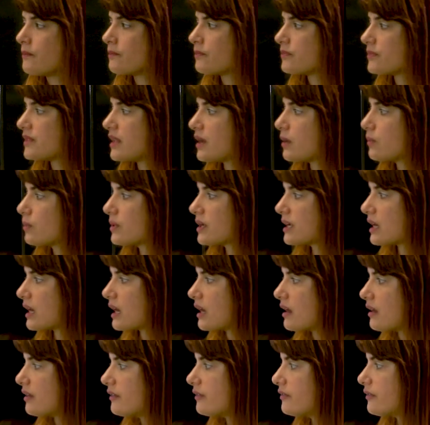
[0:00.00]
Then we
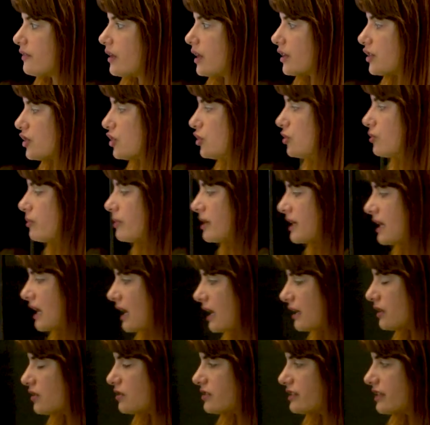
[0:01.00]
have a human
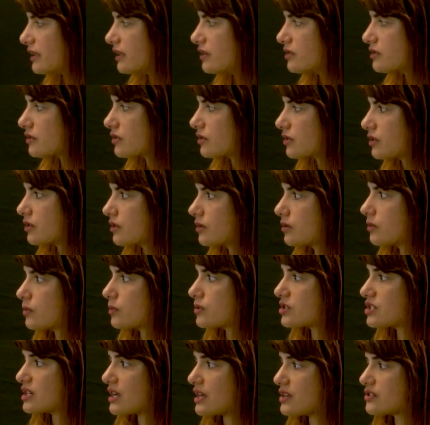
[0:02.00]
annotator,
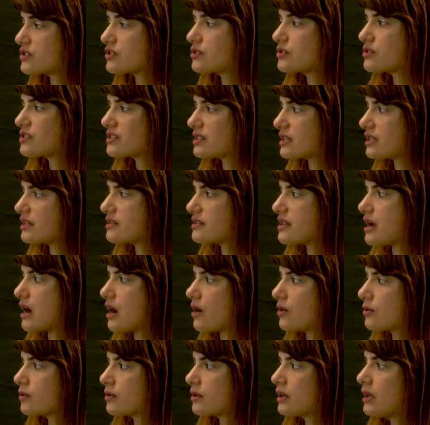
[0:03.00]
which has to sit
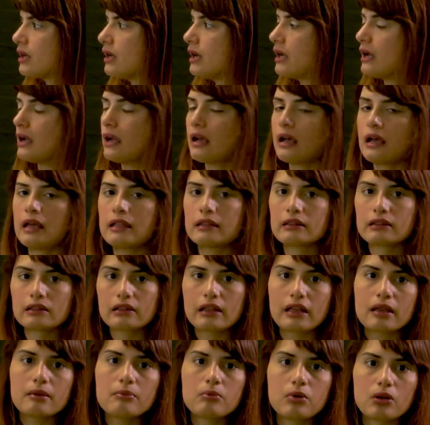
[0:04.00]
down and
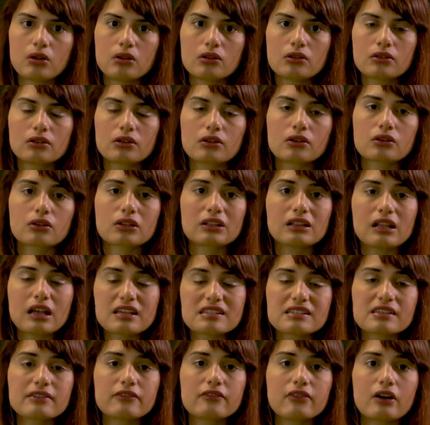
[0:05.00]
label or
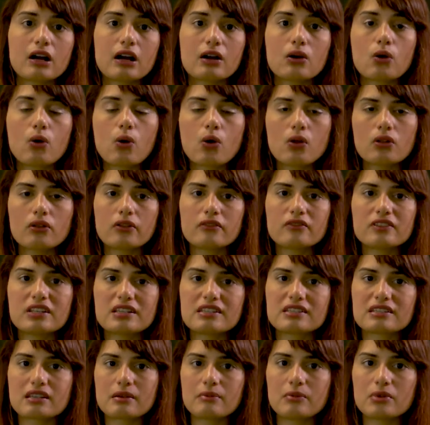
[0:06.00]
classify all of
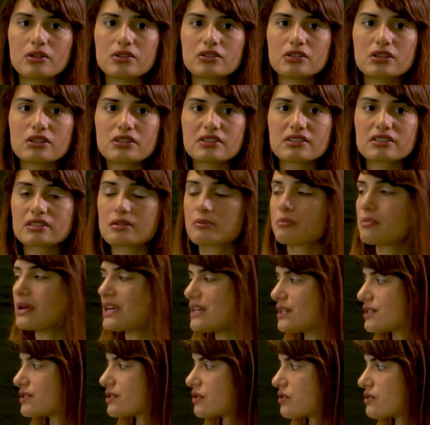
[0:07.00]
these images
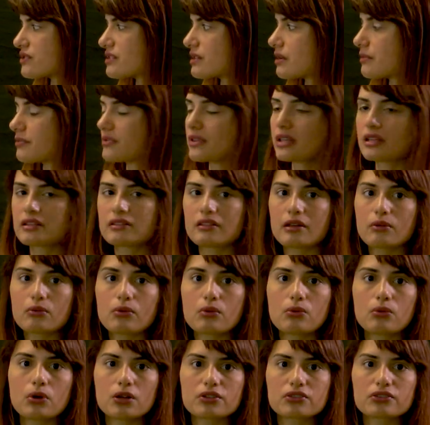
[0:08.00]
based on something that we
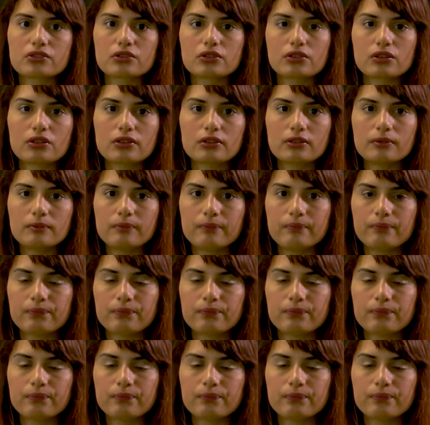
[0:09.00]
want to learn.